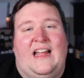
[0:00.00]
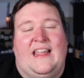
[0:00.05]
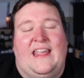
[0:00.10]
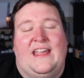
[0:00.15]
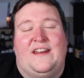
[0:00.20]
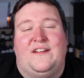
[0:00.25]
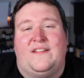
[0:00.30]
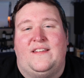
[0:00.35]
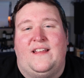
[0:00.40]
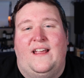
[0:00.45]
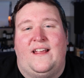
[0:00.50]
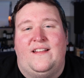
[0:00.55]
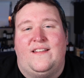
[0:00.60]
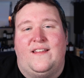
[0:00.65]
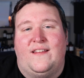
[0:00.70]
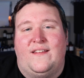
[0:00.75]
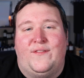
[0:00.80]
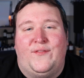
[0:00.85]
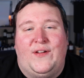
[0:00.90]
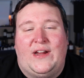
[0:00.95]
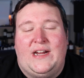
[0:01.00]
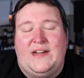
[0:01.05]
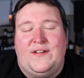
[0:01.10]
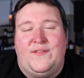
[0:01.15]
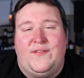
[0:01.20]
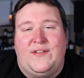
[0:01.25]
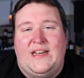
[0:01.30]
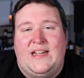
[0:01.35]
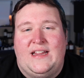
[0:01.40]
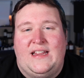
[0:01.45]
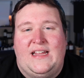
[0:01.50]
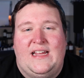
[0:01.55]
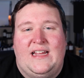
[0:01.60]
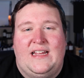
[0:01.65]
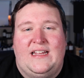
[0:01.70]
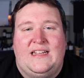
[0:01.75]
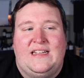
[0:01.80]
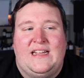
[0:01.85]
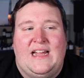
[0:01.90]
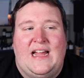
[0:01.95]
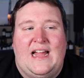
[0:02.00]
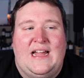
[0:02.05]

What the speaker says: Candle Science's very vanilla